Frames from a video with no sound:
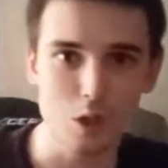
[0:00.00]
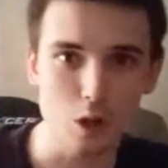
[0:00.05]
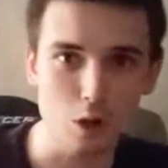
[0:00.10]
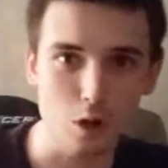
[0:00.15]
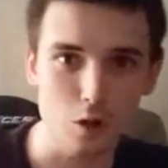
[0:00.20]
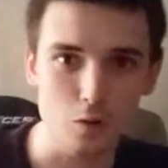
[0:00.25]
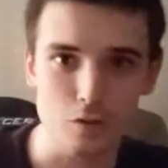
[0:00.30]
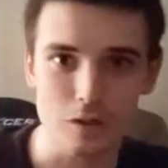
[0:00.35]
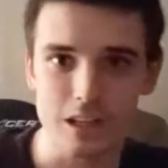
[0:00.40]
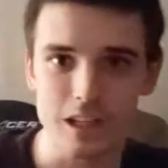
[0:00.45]

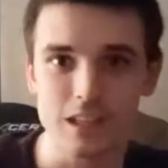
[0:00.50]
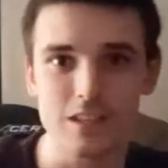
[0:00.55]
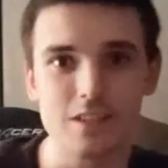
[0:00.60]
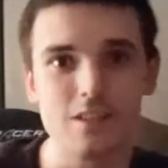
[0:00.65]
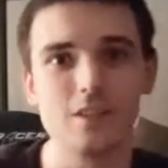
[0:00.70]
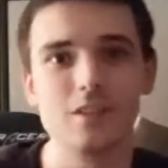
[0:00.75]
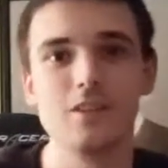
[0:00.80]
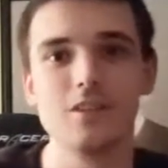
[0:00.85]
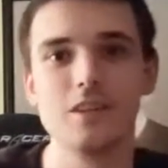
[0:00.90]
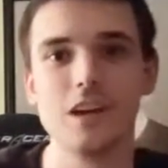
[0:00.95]
girlfriend,
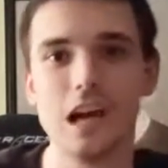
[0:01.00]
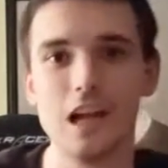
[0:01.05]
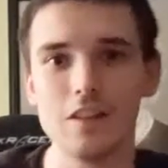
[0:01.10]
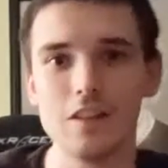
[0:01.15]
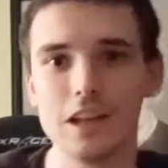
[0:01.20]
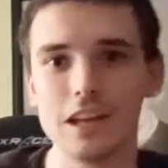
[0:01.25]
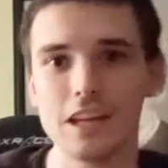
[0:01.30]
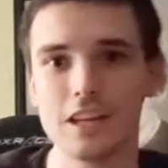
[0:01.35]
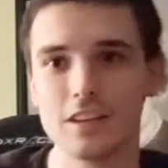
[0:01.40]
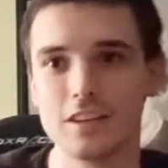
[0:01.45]

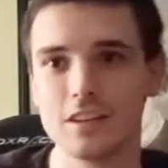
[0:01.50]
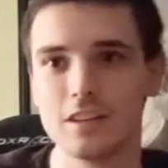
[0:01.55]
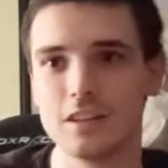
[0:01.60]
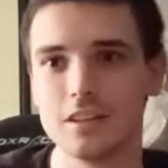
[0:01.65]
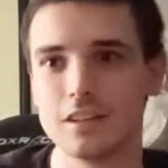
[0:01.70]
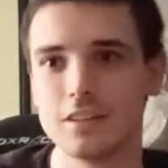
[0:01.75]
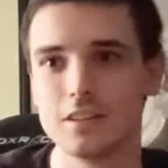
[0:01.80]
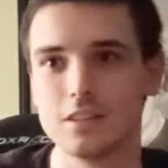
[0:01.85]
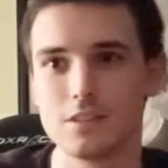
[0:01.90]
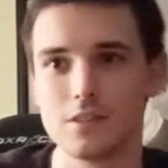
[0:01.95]
not like
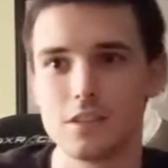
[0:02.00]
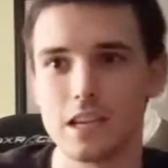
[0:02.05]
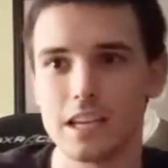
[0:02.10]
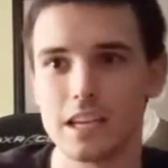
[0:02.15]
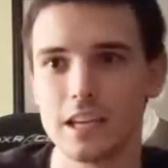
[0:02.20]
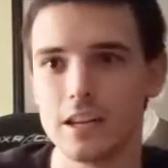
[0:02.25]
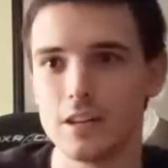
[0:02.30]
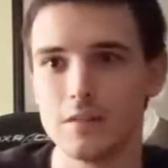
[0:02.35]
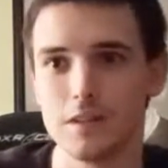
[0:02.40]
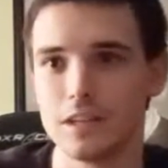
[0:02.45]

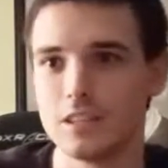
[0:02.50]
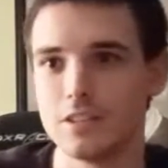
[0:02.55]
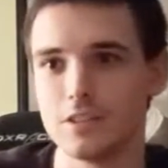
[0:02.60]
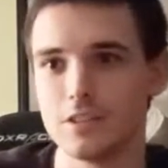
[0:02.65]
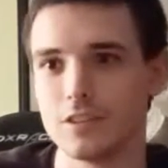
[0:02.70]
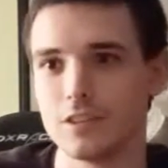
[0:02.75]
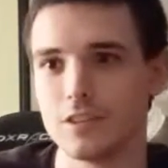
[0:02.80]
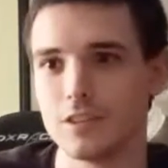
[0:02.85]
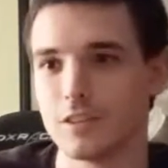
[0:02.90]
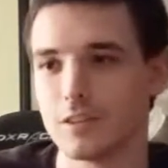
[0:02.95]
second
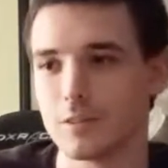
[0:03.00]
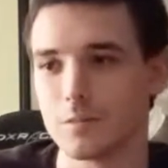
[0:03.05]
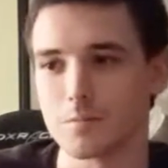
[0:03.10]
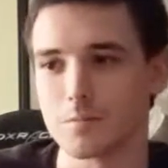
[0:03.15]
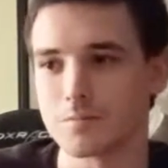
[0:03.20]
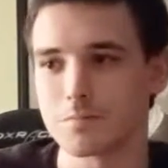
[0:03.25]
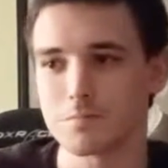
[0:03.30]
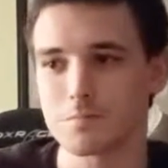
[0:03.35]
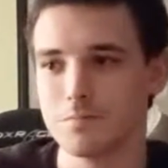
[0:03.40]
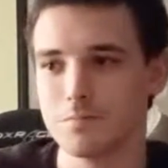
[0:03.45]
Avenger, or
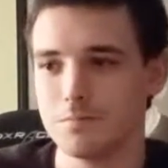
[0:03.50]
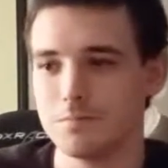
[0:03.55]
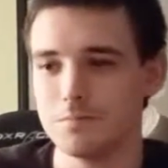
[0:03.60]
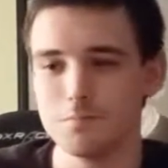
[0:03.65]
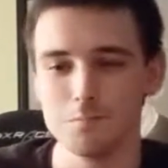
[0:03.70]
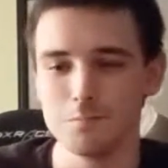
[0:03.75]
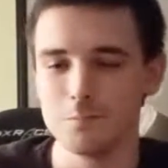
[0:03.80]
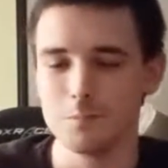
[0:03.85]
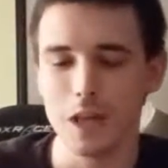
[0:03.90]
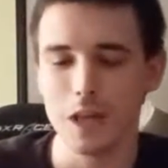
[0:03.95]

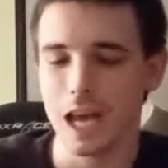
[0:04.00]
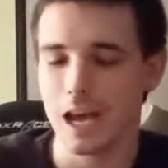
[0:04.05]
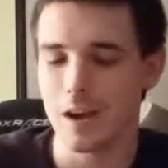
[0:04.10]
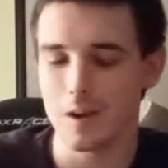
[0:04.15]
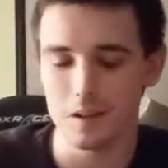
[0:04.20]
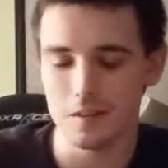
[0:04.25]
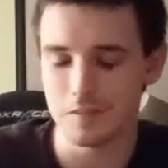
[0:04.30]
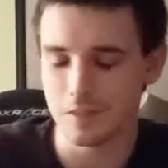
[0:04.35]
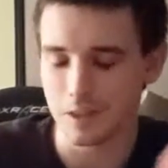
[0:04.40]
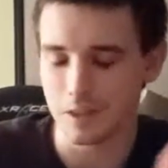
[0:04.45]
I
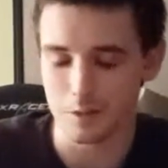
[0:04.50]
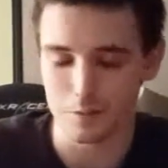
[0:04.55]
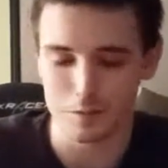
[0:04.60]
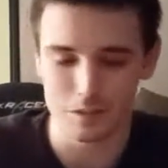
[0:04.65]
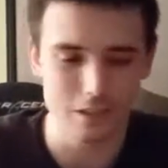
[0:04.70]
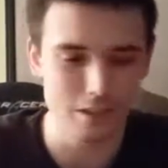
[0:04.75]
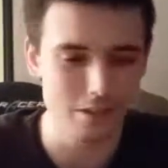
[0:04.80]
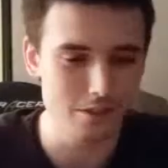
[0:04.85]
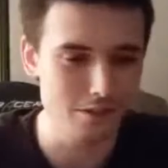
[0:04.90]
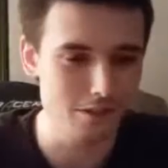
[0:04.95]
don't even know.
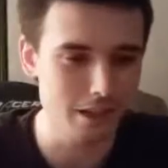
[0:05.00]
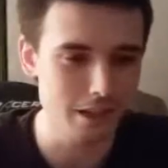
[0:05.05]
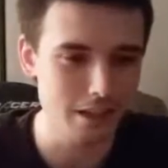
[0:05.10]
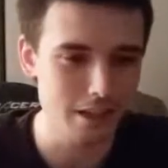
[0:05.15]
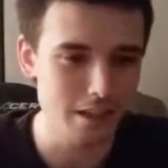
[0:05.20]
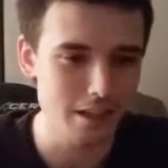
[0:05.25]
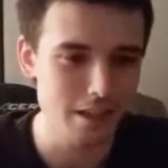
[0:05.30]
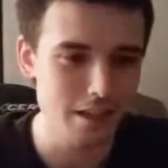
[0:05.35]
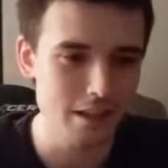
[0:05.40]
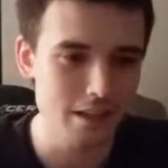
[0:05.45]
Just
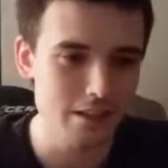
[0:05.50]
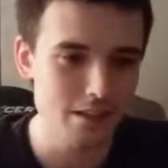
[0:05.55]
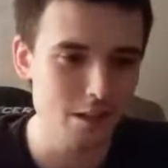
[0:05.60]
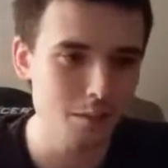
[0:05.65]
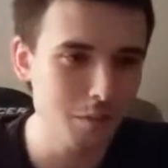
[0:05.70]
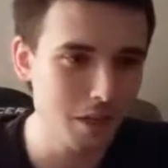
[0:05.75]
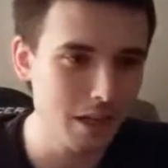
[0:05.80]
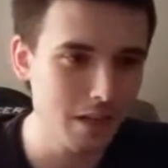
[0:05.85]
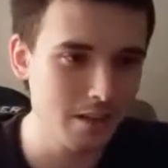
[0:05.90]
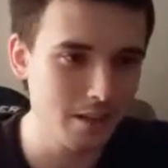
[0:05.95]
like
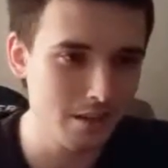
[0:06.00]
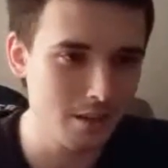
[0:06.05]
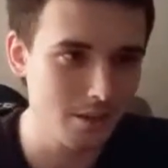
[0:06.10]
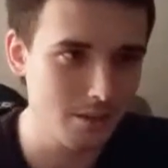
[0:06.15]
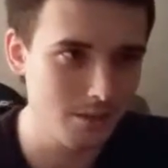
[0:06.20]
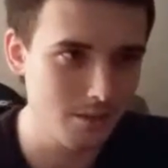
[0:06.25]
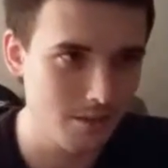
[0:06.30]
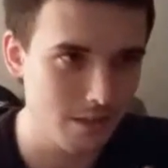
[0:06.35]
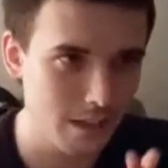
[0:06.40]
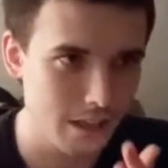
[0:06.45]
some
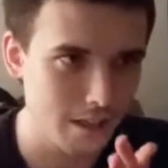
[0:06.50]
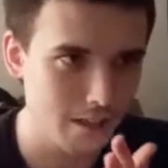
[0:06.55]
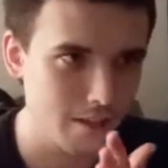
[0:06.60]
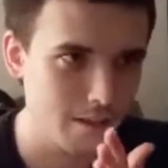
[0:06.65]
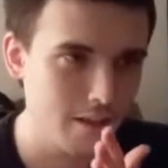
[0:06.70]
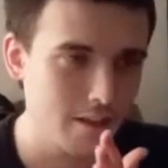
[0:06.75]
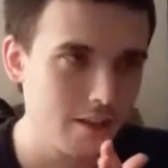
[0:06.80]
characters, like